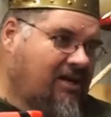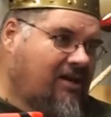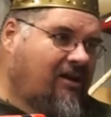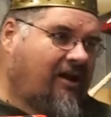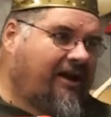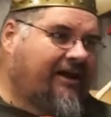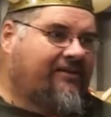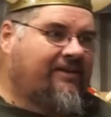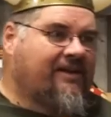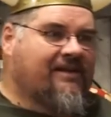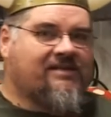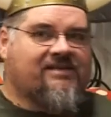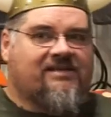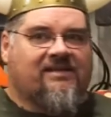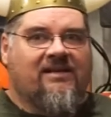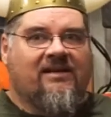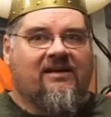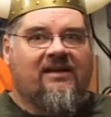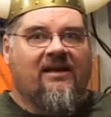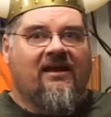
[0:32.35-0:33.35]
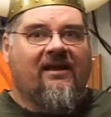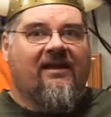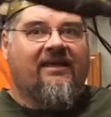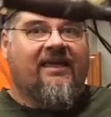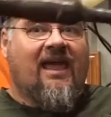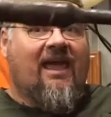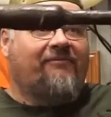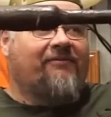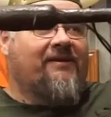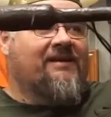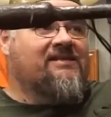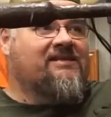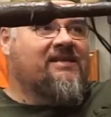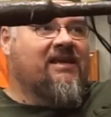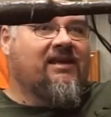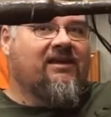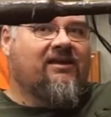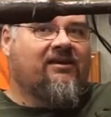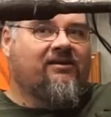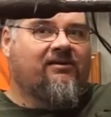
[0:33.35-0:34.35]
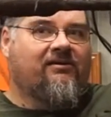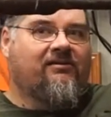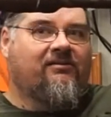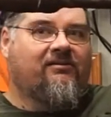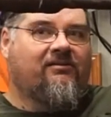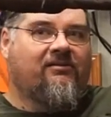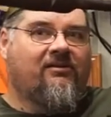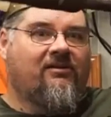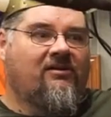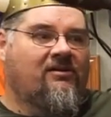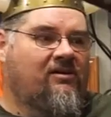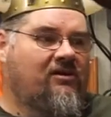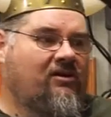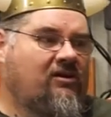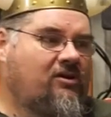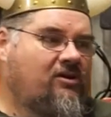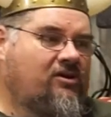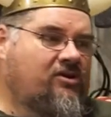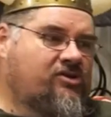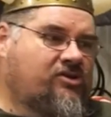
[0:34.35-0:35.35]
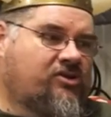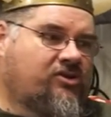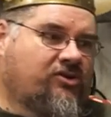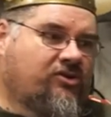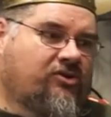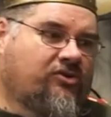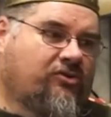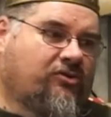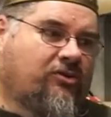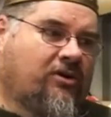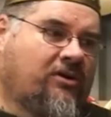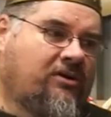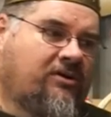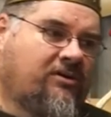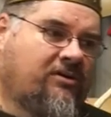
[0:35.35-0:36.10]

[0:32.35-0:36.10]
like this gaffy stick, to